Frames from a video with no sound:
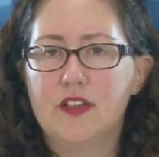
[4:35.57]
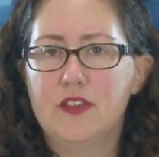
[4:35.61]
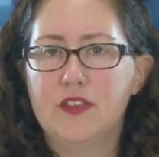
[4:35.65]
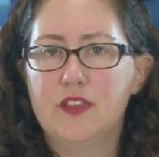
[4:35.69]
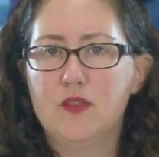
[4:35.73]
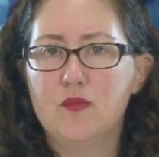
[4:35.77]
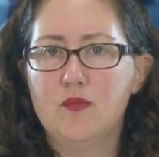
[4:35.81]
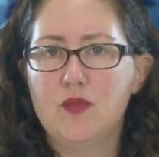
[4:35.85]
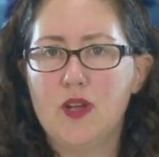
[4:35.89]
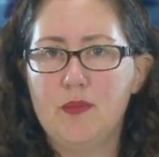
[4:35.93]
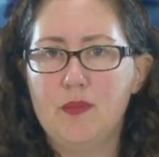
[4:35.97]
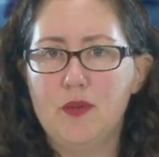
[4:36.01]

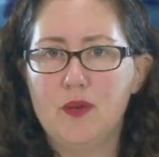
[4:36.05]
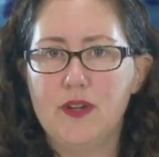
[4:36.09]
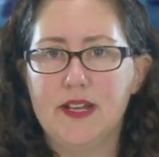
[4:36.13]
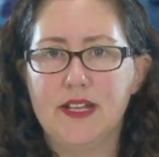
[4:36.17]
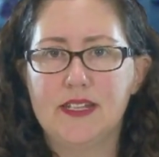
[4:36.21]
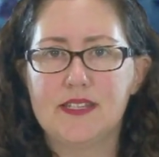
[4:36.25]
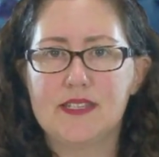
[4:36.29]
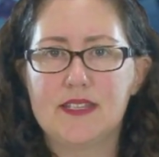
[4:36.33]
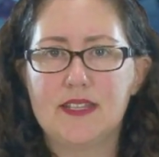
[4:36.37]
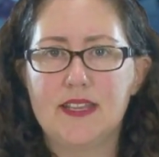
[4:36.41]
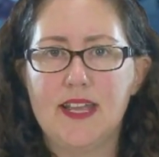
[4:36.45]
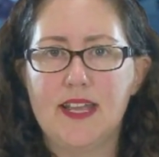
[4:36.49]
The rubbery
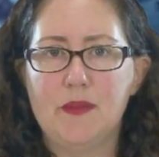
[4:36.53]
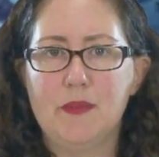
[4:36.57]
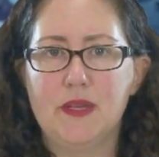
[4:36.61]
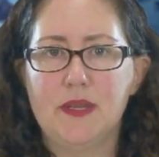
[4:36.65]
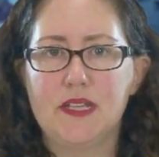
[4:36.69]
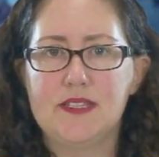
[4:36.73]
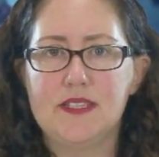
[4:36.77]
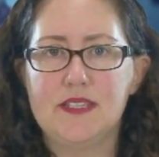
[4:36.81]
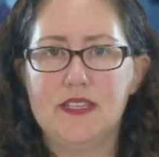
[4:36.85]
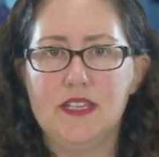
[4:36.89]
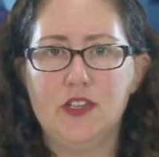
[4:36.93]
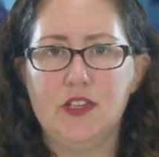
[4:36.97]
and
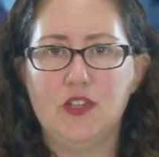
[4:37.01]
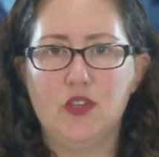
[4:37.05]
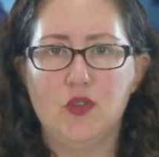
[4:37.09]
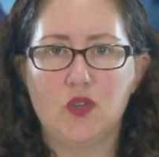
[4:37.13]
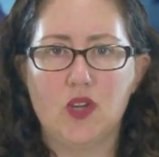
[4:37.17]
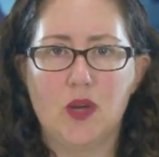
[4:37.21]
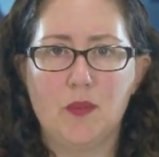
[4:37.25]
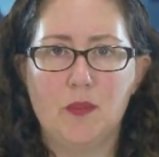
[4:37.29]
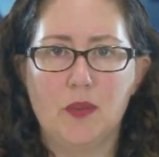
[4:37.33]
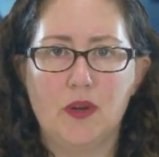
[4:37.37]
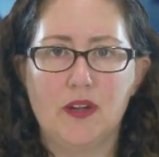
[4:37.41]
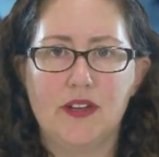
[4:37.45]
slimy sea
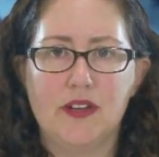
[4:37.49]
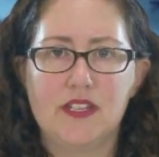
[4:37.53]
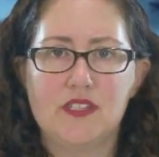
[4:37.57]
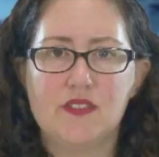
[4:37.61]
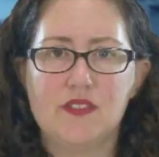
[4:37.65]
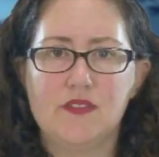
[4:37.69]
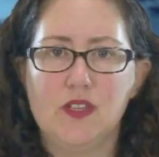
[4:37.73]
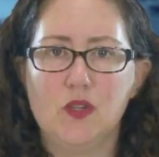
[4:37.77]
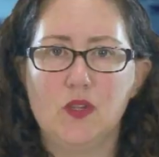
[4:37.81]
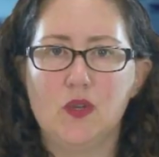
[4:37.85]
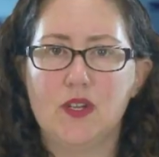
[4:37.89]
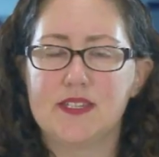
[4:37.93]
cucumber
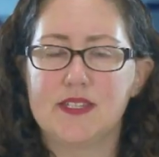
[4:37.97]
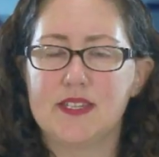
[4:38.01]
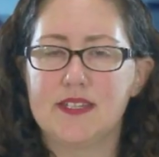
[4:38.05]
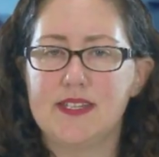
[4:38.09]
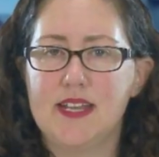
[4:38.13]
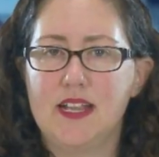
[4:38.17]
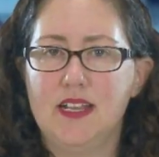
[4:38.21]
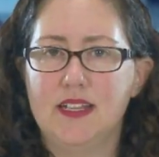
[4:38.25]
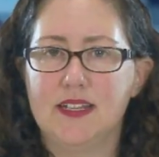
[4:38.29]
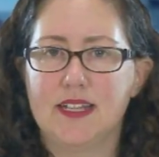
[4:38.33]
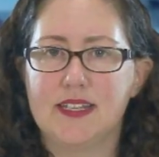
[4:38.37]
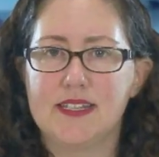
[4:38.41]
is viewed as a
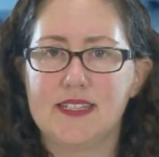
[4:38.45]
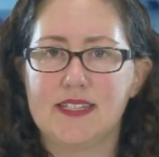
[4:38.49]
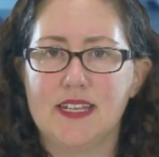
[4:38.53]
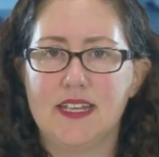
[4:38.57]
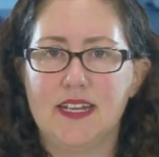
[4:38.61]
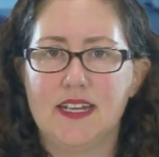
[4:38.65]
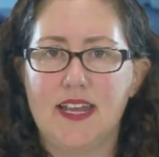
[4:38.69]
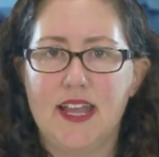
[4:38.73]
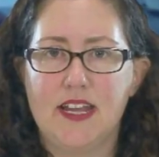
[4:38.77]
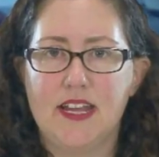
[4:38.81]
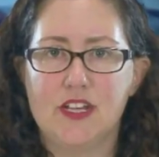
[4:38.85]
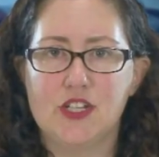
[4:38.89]
delicacy
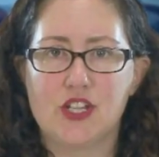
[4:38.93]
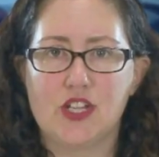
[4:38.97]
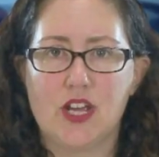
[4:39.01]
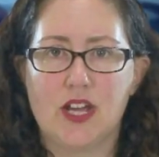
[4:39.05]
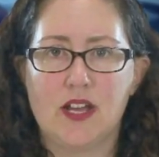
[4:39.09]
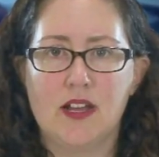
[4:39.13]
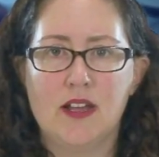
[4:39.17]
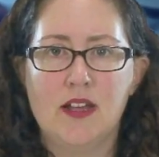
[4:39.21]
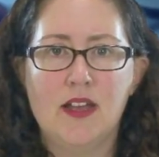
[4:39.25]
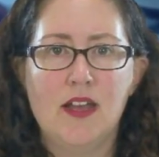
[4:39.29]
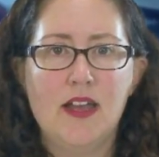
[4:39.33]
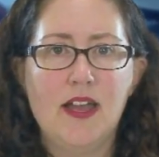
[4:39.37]
in
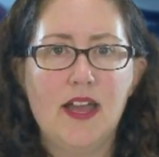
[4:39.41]
Asia,